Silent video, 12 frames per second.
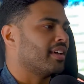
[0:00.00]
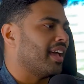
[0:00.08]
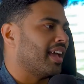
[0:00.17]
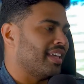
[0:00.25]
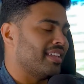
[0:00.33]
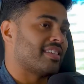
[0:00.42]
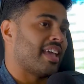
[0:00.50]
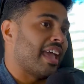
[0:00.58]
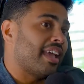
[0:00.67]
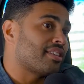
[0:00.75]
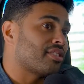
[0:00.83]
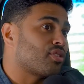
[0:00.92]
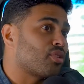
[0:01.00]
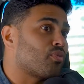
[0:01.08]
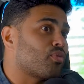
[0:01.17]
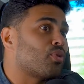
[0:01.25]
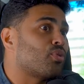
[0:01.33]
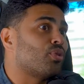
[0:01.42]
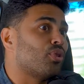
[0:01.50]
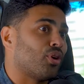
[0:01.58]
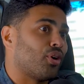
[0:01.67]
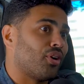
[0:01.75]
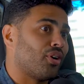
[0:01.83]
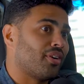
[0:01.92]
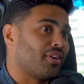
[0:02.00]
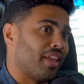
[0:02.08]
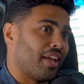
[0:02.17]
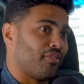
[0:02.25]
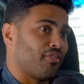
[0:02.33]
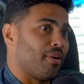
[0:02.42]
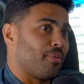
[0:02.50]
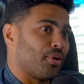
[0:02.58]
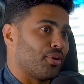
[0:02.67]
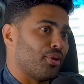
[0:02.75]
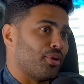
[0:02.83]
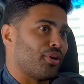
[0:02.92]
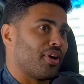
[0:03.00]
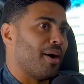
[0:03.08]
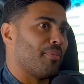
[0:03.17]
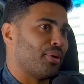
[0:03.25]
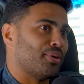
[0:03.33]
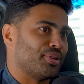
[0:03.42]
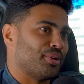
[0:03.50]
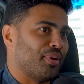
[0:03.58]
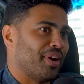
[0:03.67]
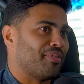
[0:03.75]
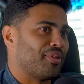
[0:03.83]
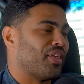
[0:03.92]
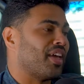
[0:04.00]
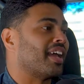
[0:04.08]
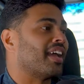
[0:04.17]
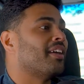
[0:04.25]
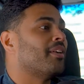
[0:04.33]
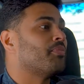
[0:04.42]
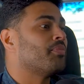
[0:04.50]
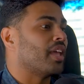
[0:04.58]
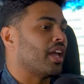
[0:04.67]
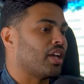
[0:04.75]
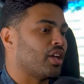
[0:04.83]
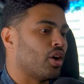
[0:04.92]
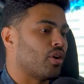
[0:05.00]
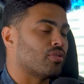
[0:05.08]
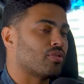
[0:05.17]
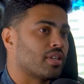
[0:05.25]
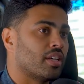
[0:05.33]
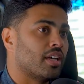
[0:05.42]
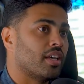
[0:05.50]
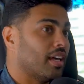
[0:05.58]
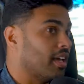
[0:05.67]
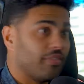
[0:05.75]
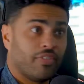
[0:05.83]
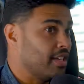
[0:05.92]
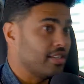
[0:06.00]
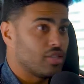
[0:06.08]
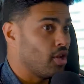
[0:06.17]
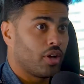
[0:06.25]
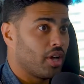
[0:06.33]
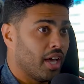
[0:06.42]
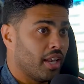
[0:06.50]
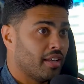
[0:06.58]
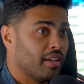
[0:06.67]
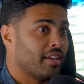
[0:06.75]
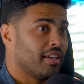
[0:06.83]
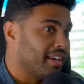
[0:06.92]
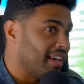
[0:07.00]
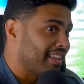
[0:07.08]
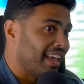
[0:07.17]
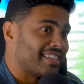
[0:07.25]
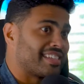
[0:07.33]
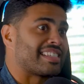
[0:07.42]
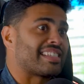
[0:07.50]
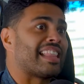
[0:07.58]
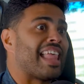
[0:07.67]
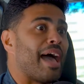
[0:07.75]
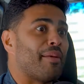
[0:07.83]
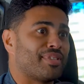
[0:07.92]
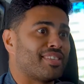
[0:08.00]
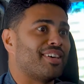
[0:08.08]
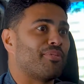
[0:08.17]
And he takes the ruler from her little cup holder or whatever thing, and goes, "If he's no good," and slaps the